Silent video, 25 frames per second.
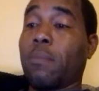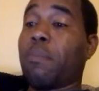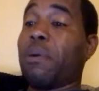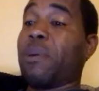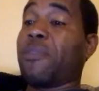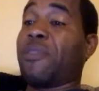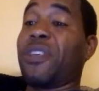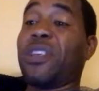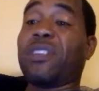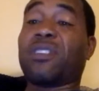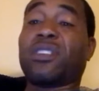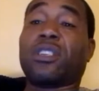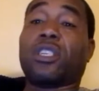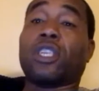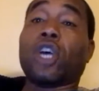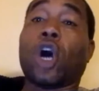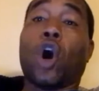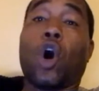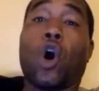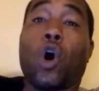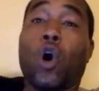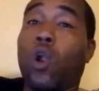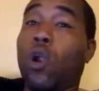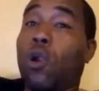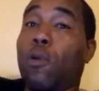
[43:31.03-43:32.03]
But this is a
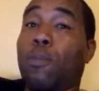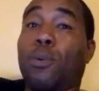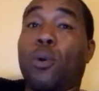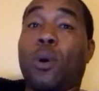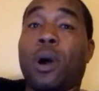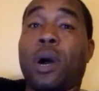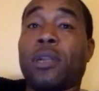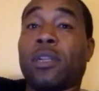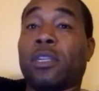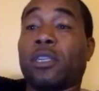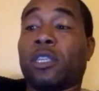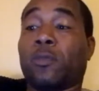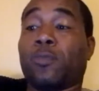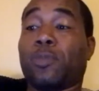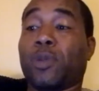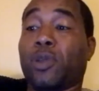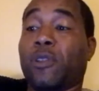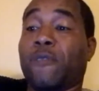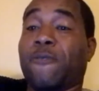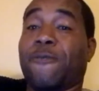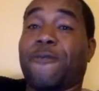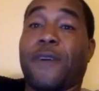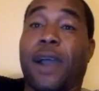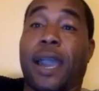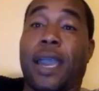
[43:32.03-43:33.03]
horrible
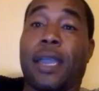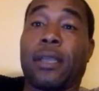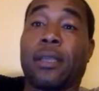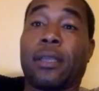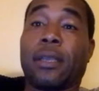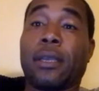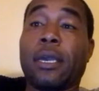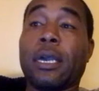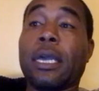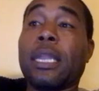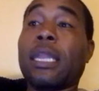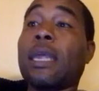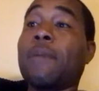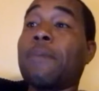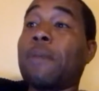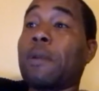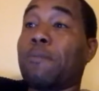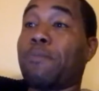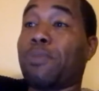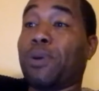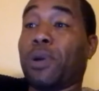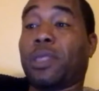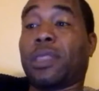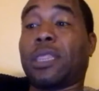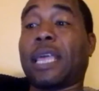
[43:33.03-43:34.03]
undisputed fight. Let me
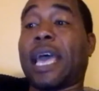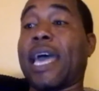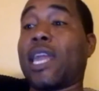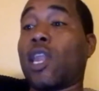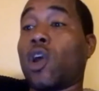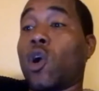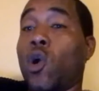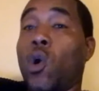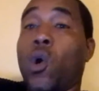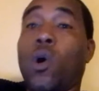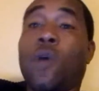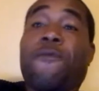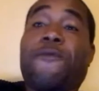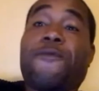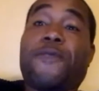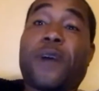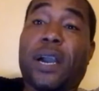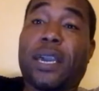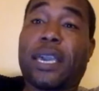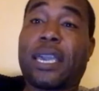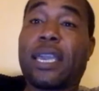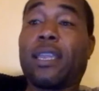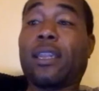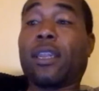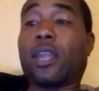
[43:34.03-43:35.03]
put that on
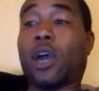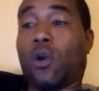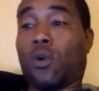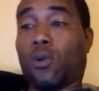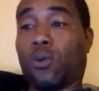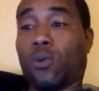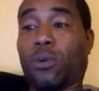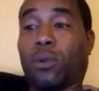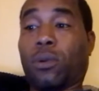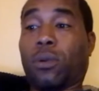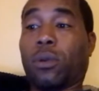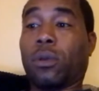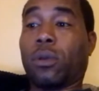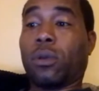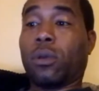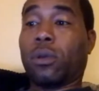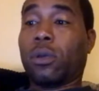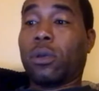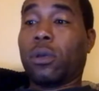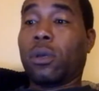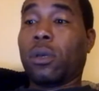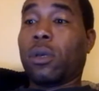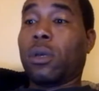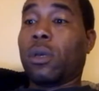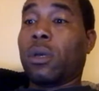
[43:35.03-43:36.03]
fucking notes.
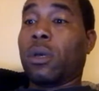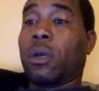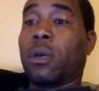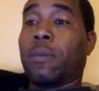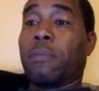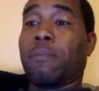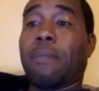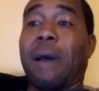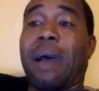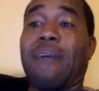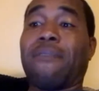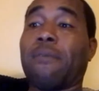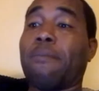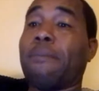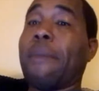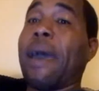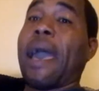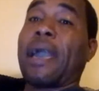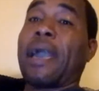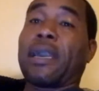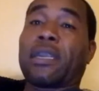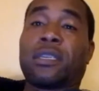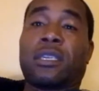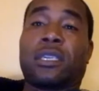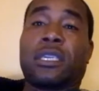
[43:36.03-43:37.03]
Myra
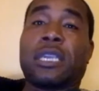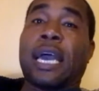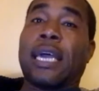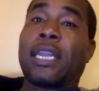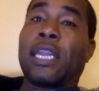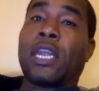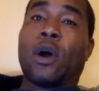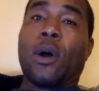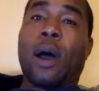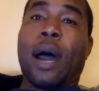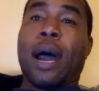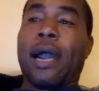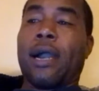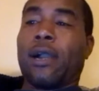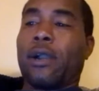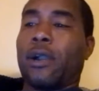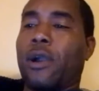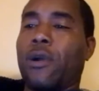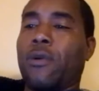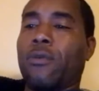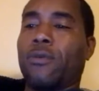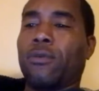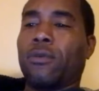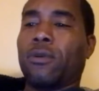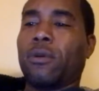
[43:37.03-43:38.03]
Magnus, y'all know how I
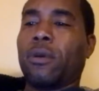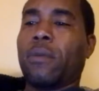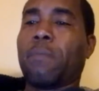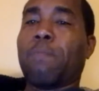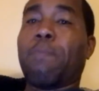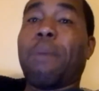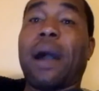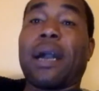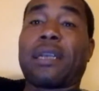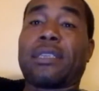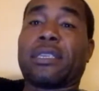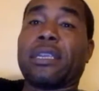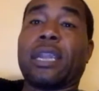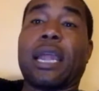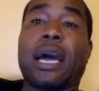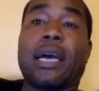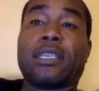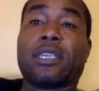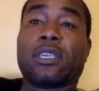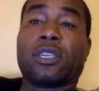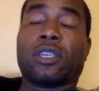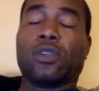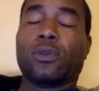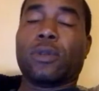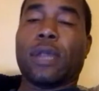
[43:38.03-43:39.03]
go.
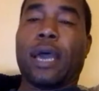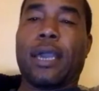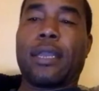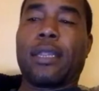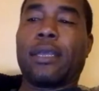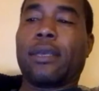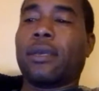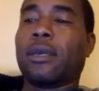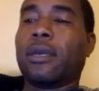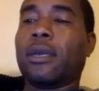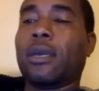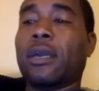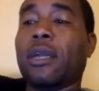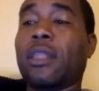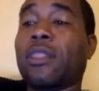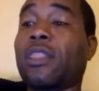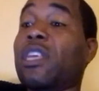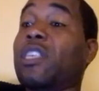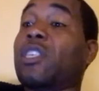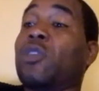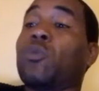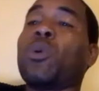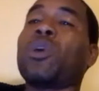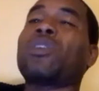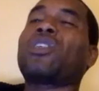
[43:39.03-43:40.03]
Boxologics United.
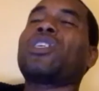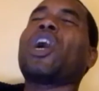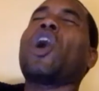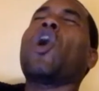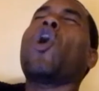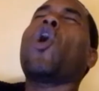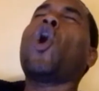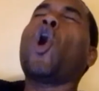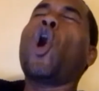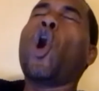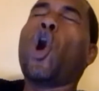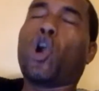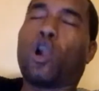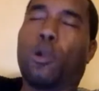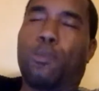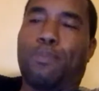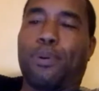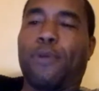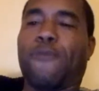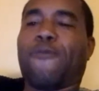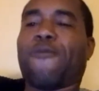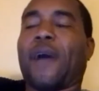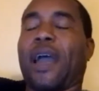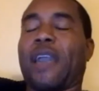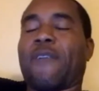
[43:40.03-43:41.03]
This was a
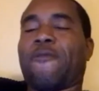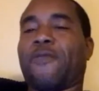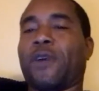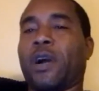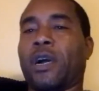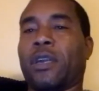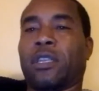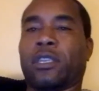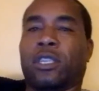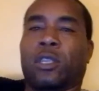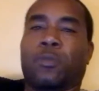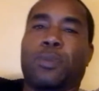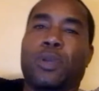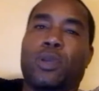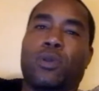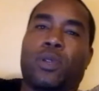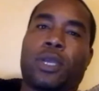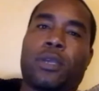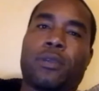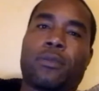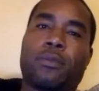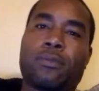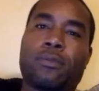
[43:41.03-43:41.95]
horrible fight for undisputed.